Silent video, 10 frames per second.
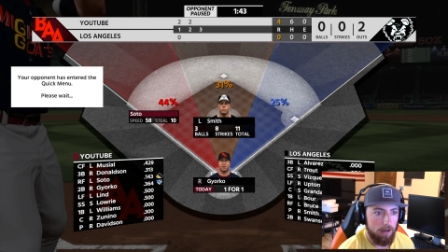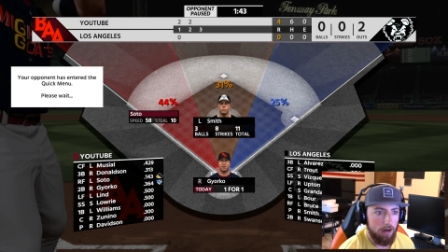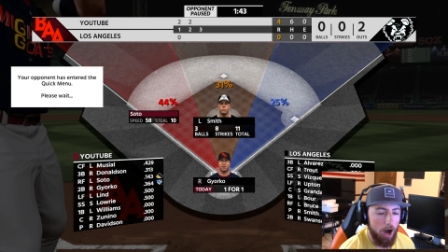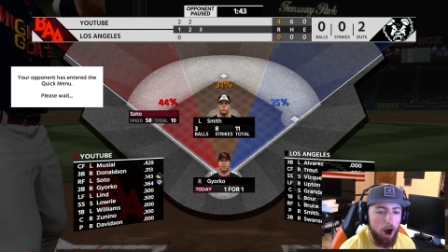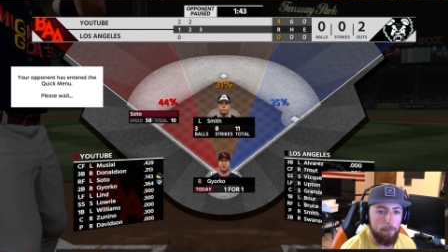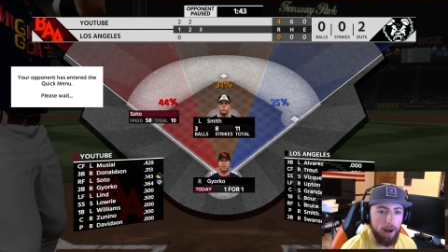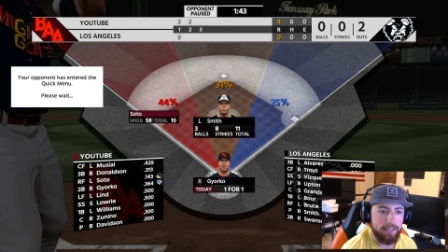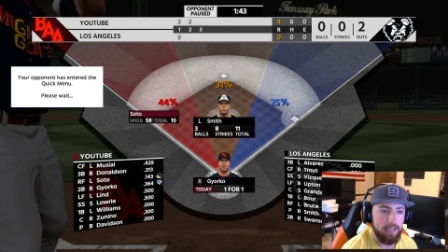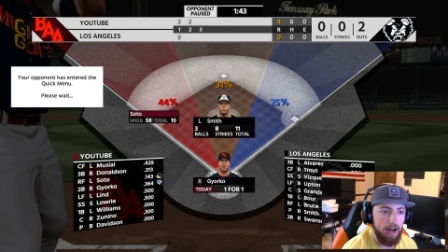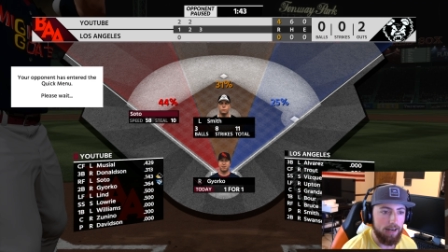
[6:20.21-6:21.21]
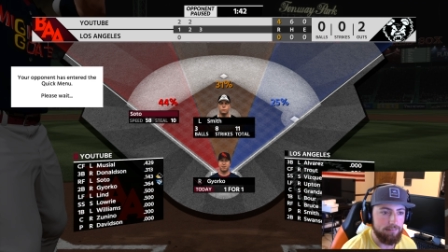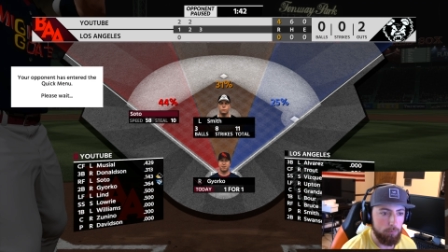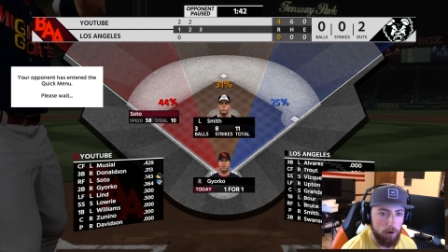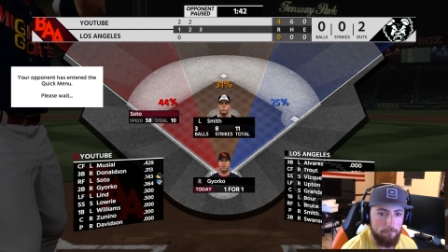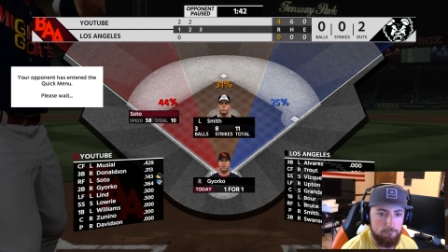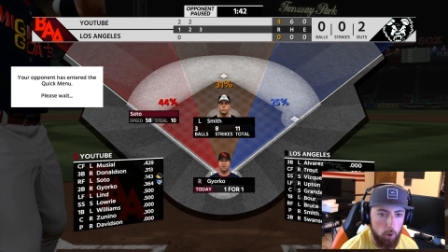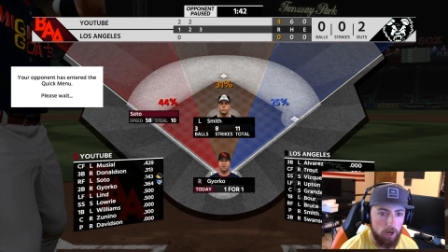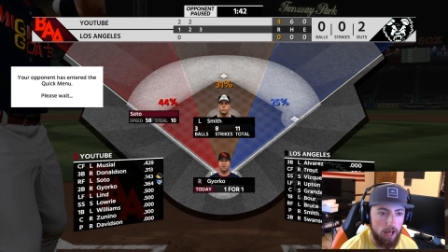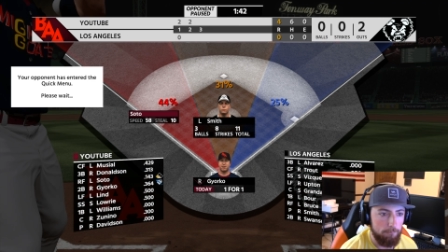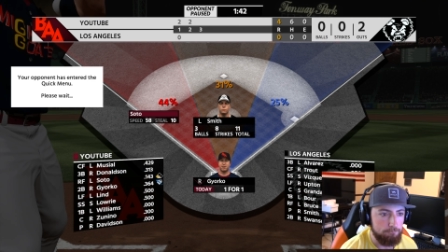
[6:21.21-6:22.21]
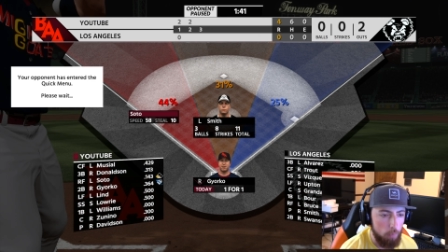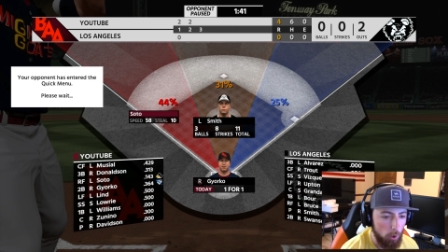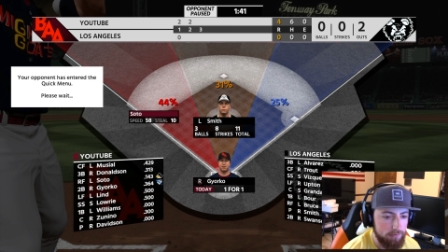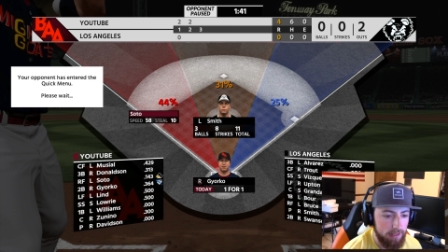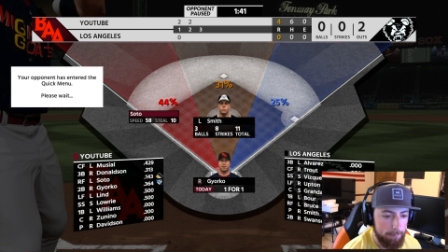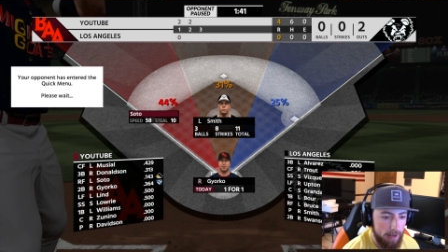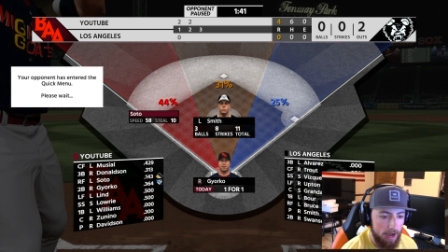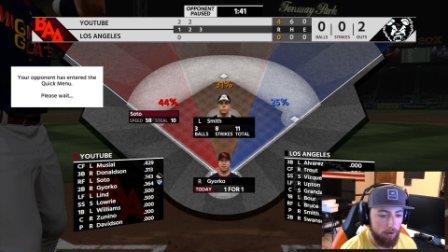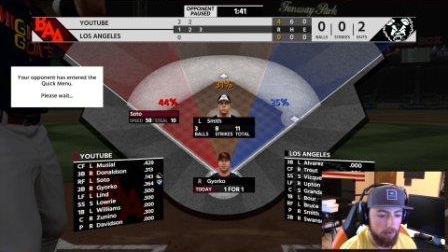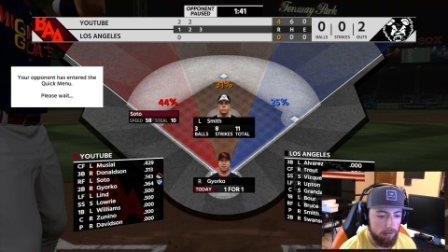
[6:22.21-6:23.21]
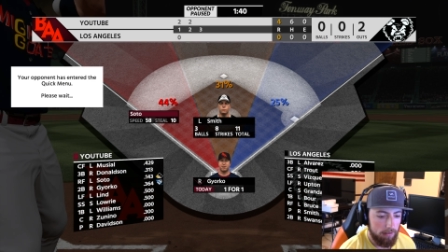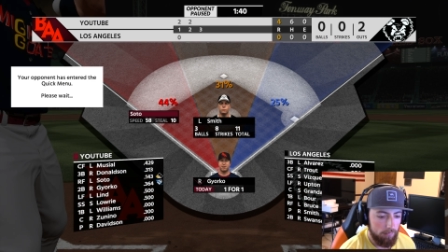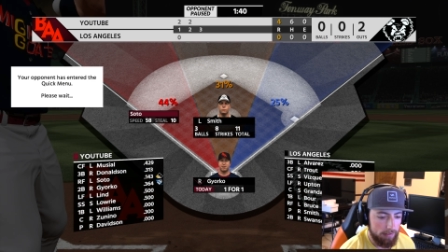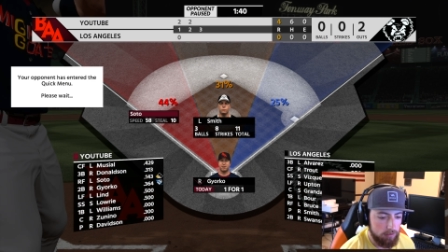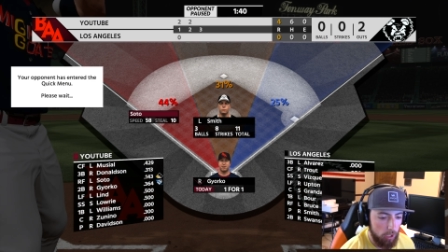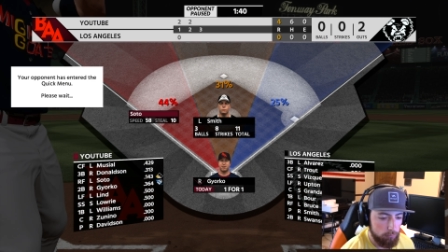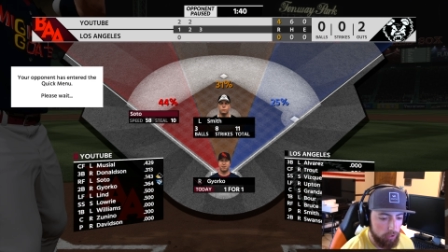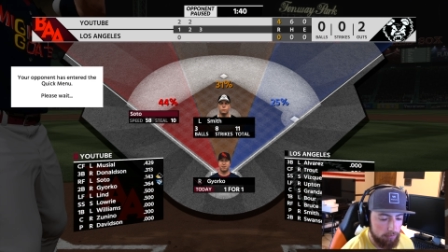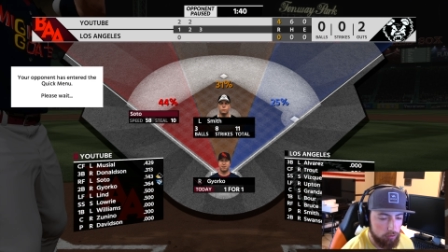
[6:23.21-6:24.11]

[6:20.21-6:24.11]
Oh, my God. We're up 4-zip now. Let's go. Jed